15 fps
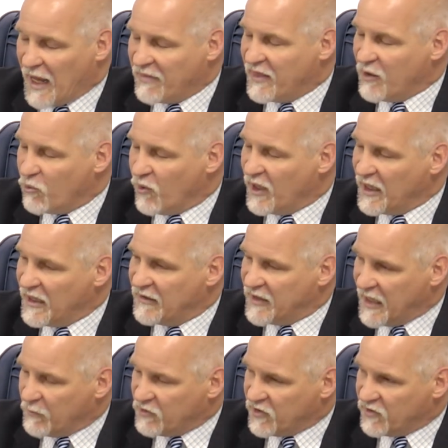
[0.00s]
I think one of the
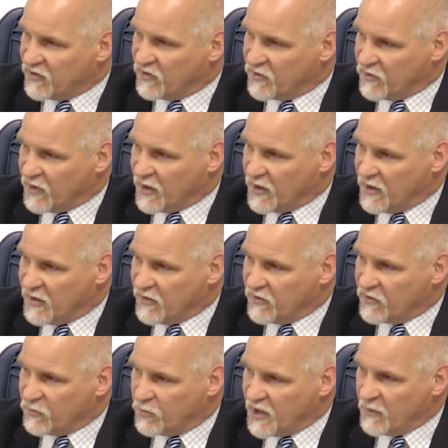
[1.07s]
damages
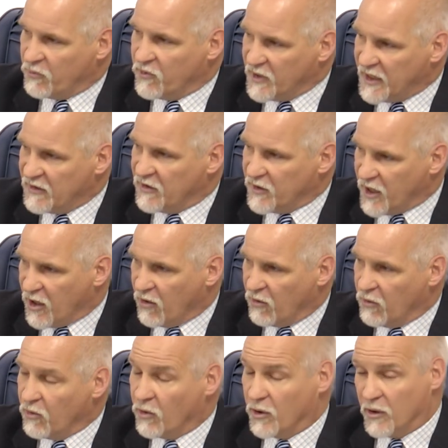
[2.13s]
is people need to
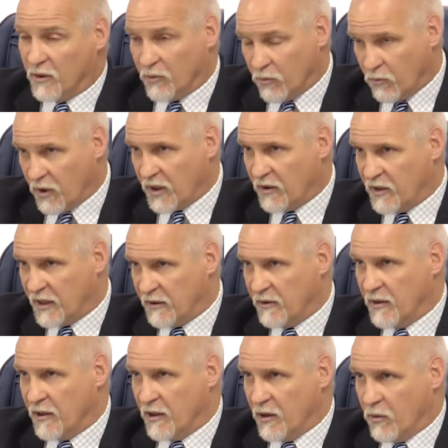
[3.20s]
know, or one of the
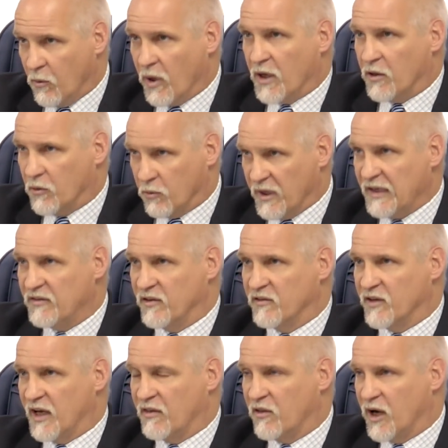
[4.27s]

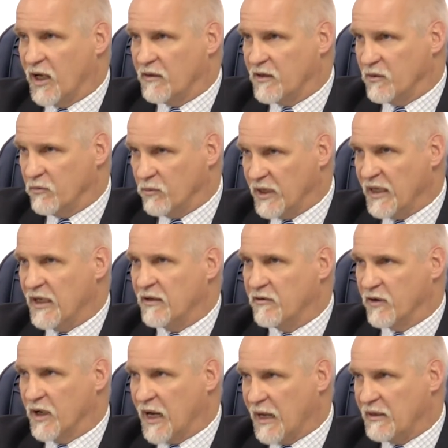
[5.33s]
reasons I thought that
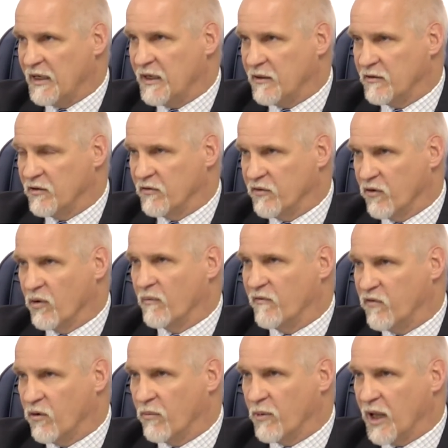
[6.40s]
I needed to
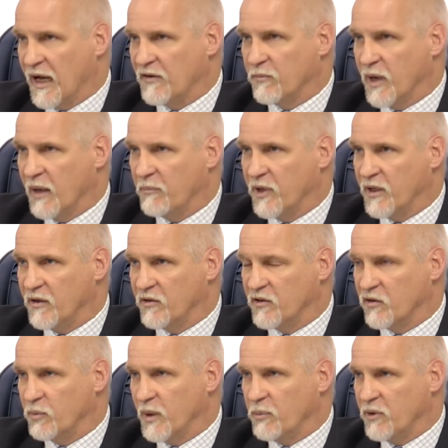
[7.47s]
formalize my opinions,
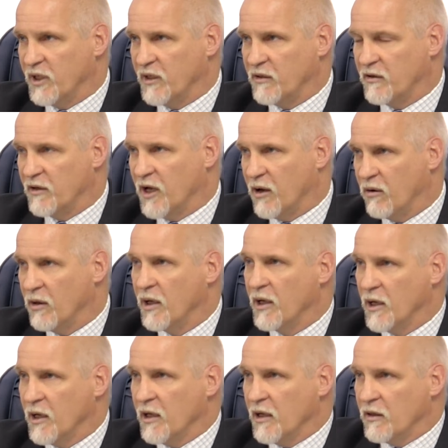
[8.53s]
because people needed to know
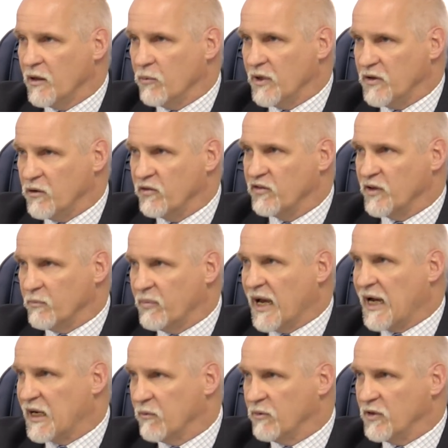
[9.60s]
that we do sit
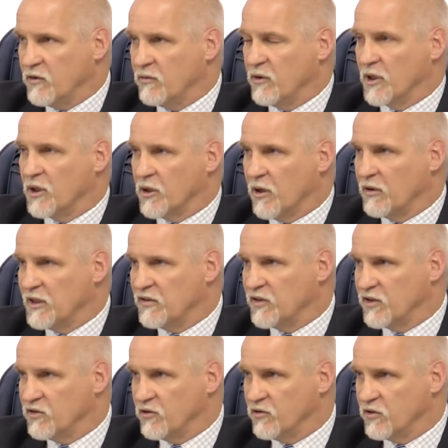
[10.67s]
back and we do look at all these
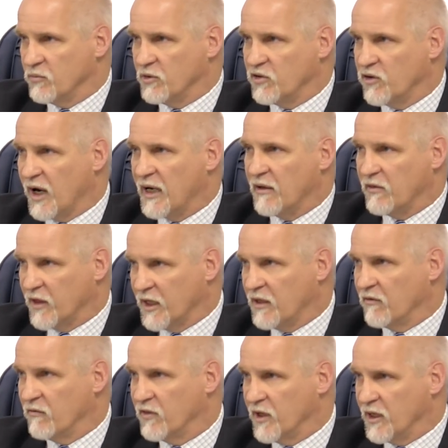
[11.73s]
issues and we try to
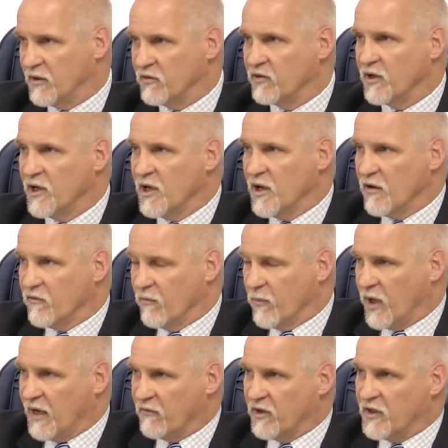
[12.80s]
think of things
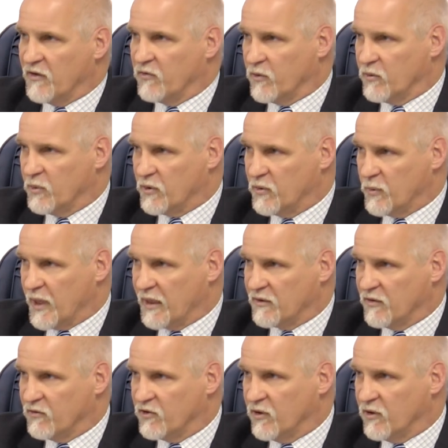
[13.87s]
from every different perspective.